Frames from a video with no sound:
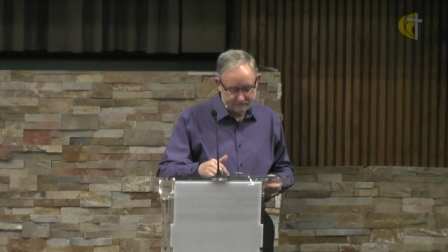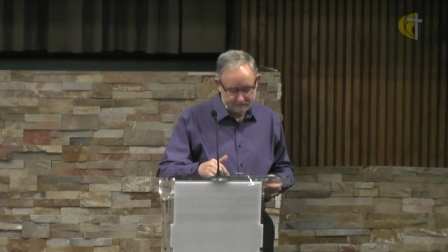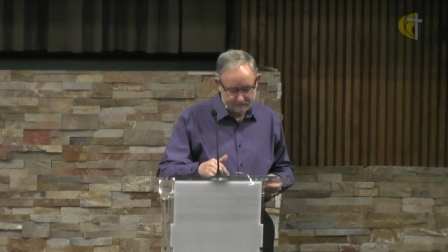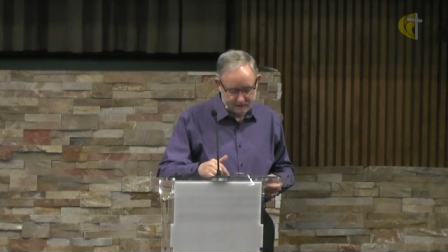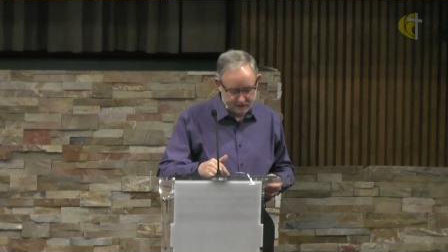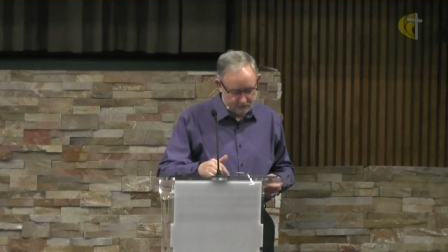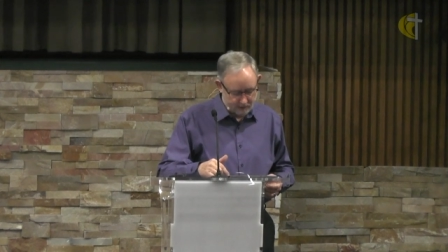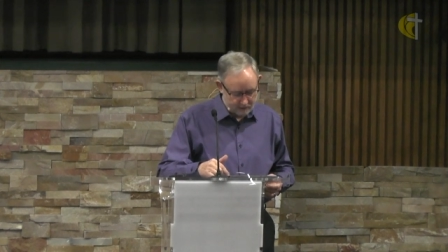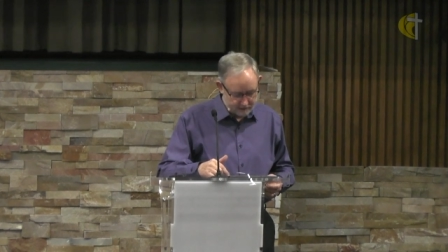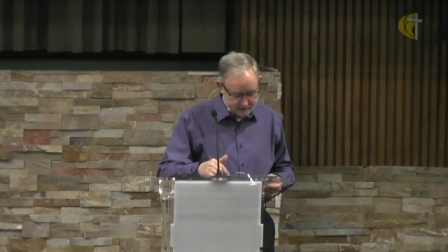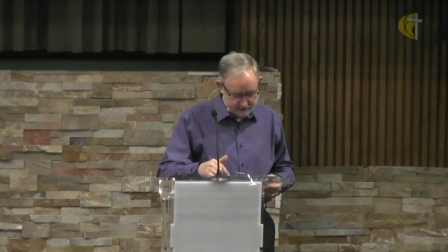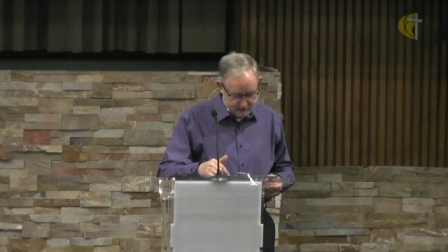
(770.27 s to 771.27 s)
It's
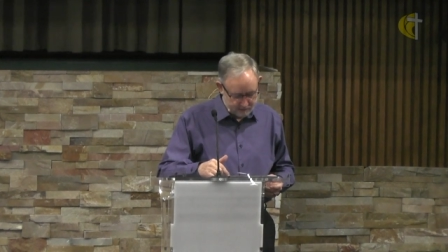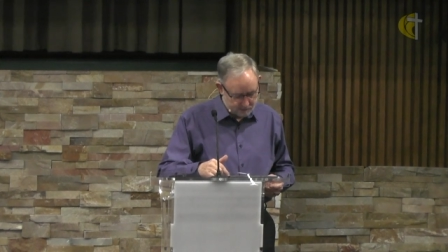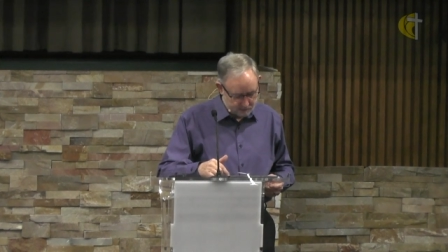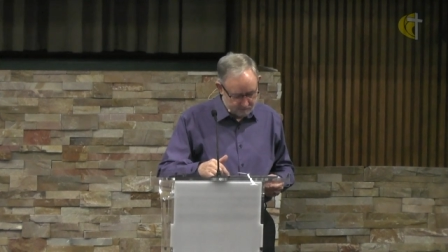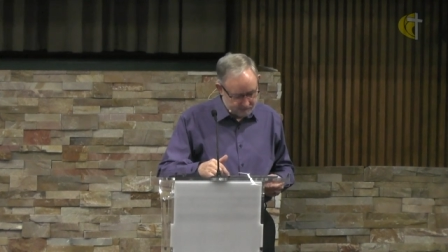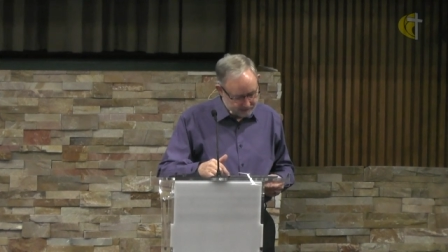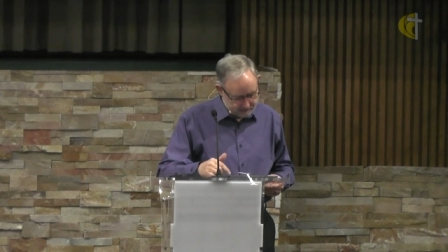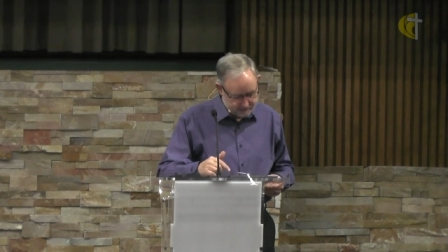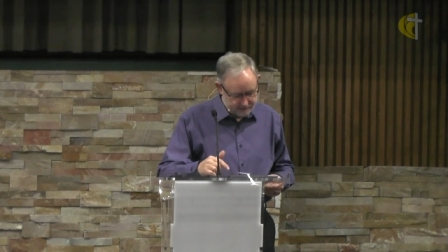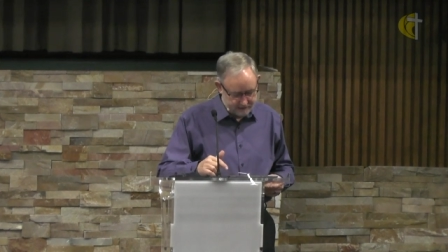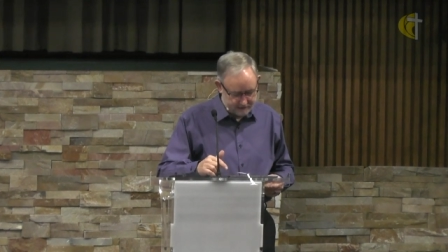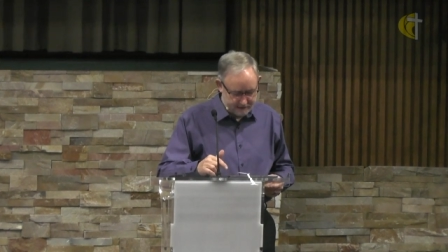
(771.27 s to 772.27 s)
fairly simple, but it
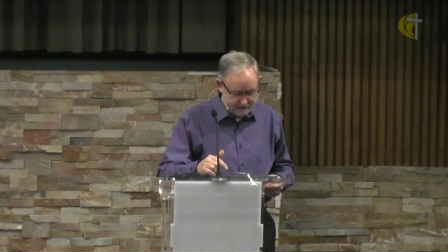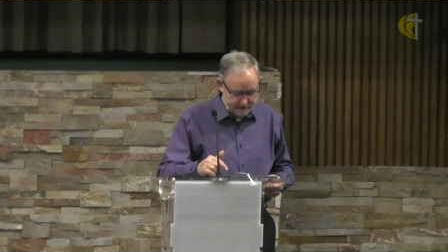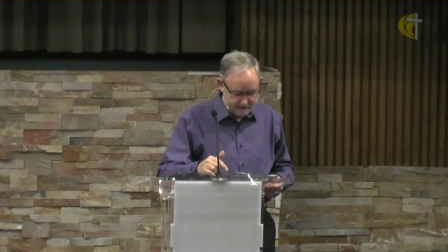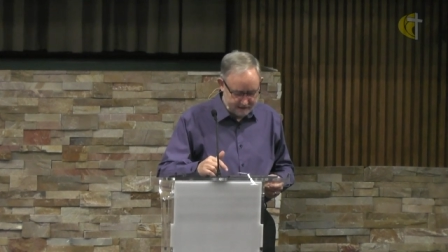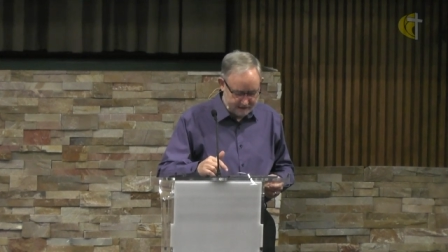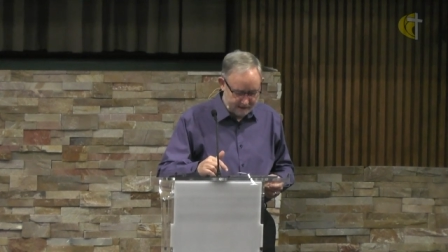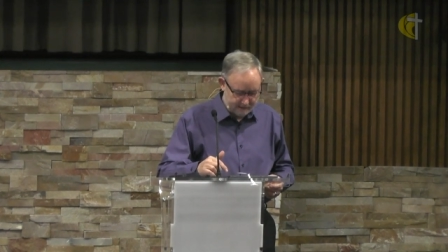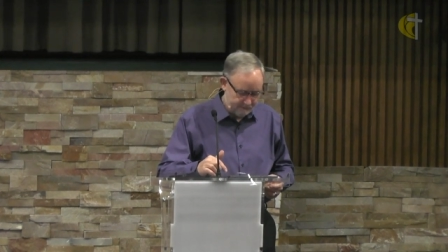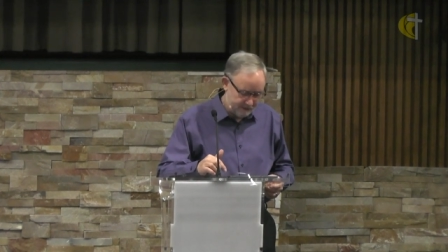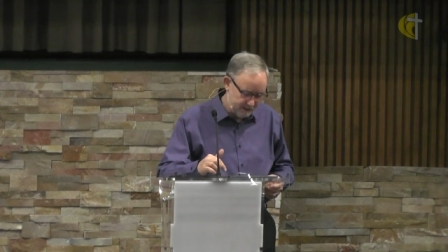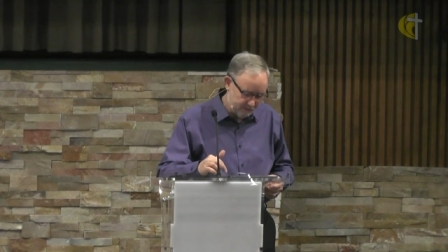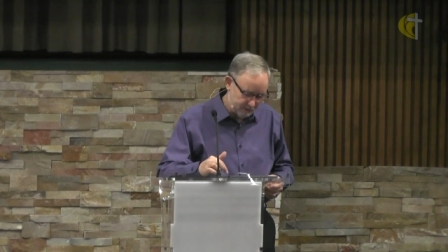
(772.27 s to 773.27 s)
isn't easy.
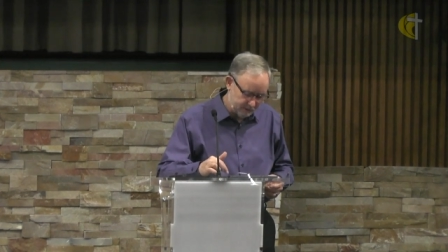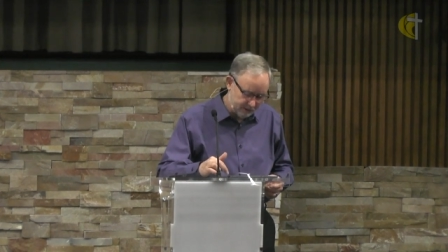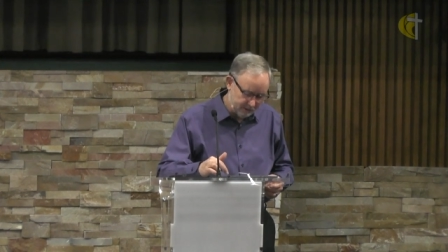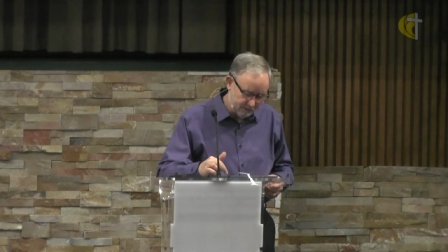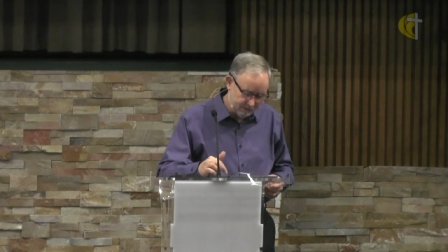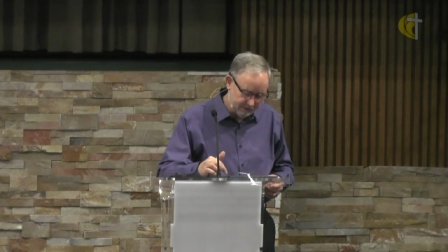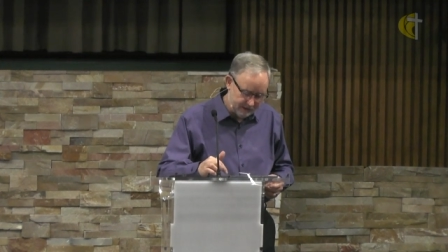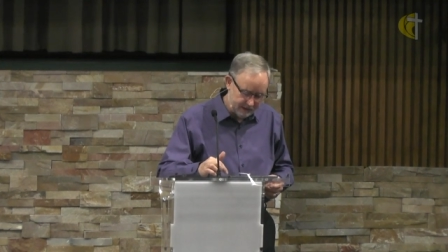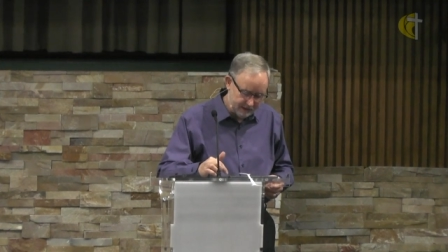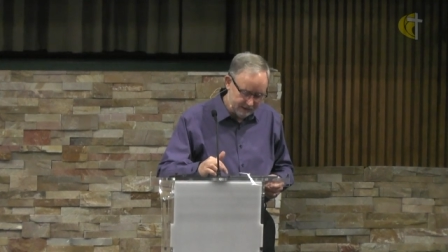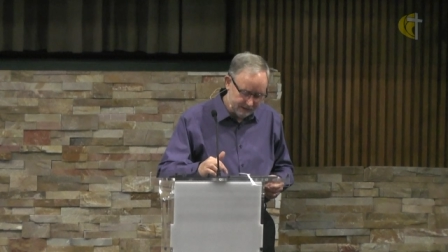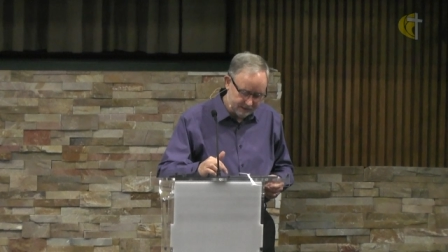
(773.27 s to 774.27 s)
People don't
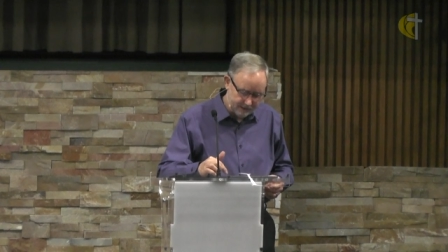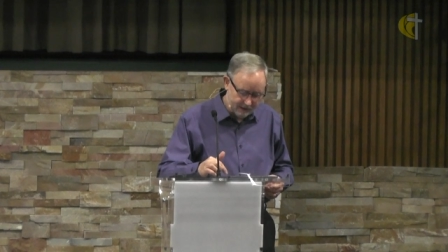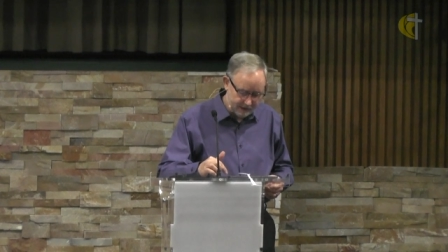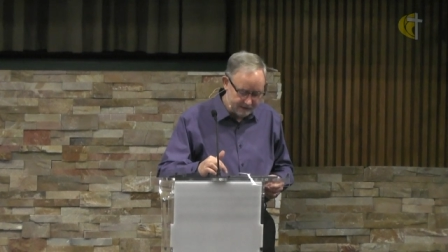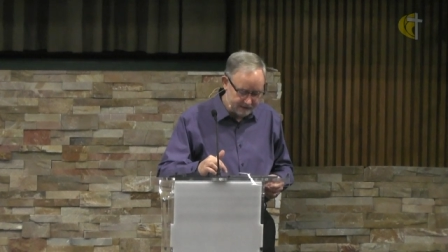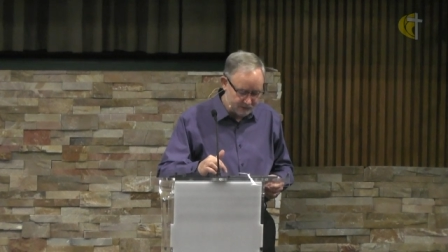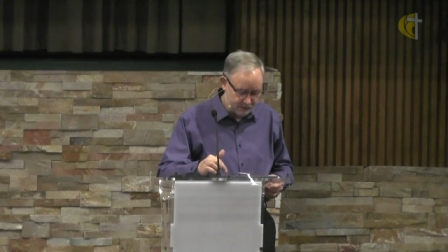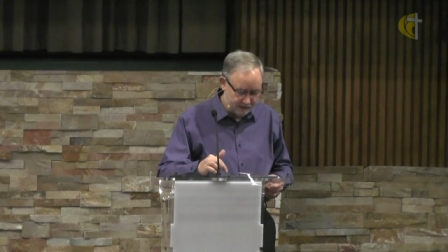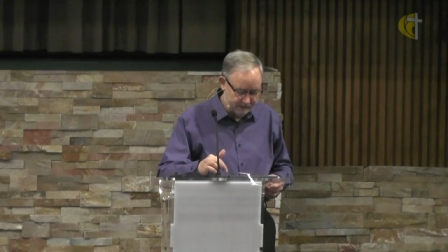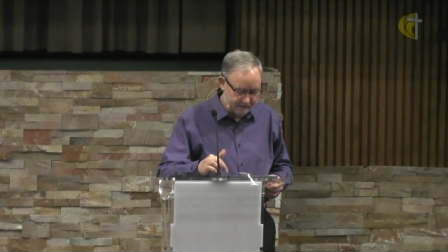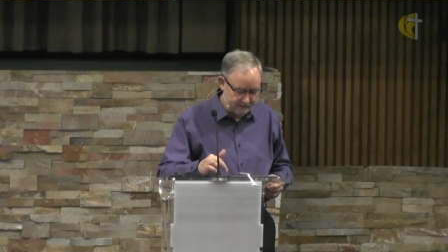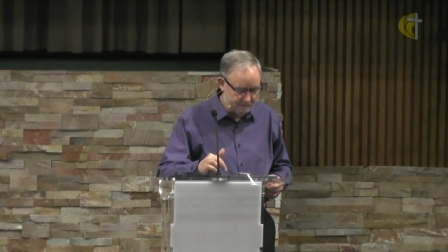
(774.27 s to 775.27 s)
think God is
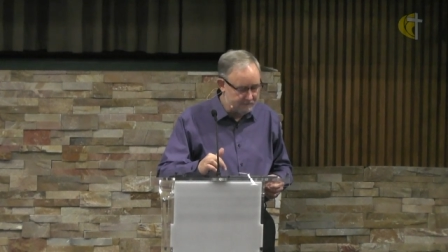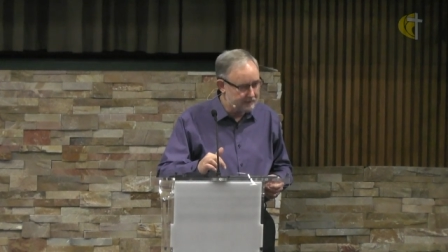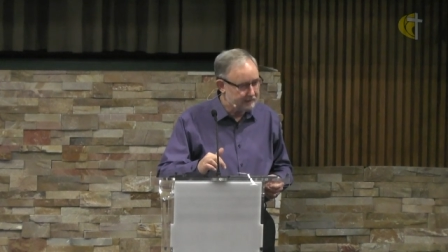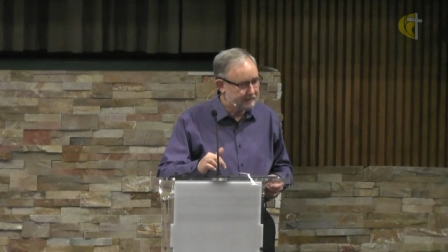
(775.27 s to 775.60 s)
with them